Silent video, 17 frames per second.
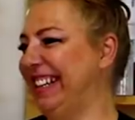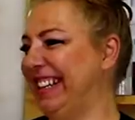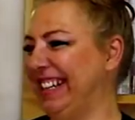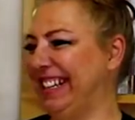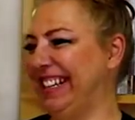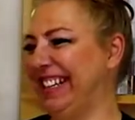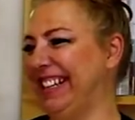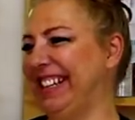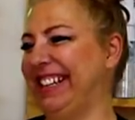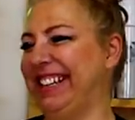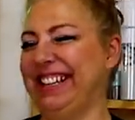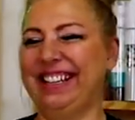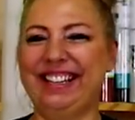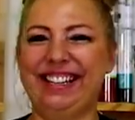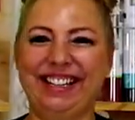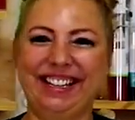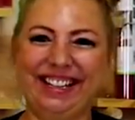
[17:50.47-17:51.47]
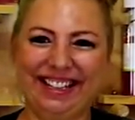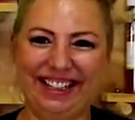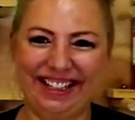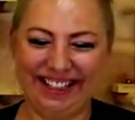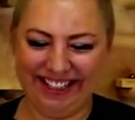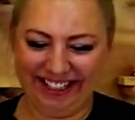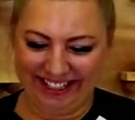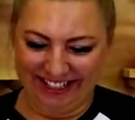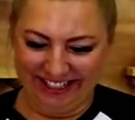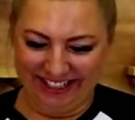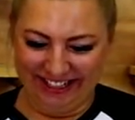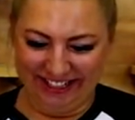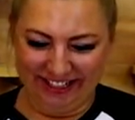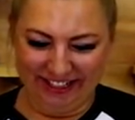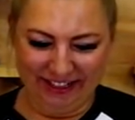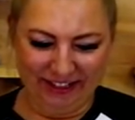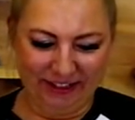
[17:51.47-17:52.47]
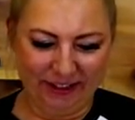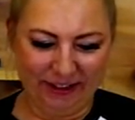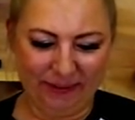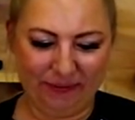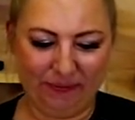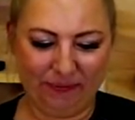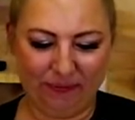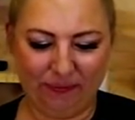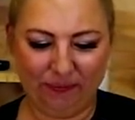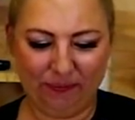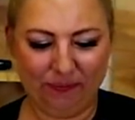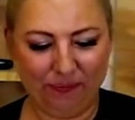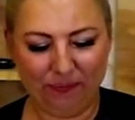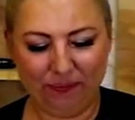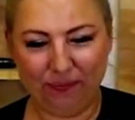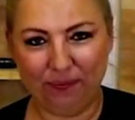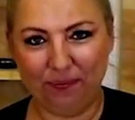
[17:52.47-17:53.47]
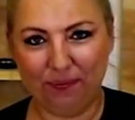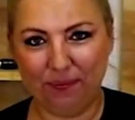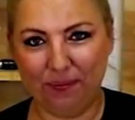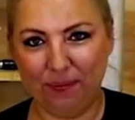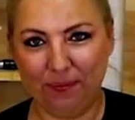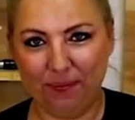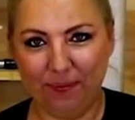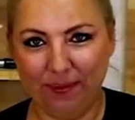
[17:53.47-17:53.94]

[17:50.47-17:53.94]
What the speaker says: (not speaking)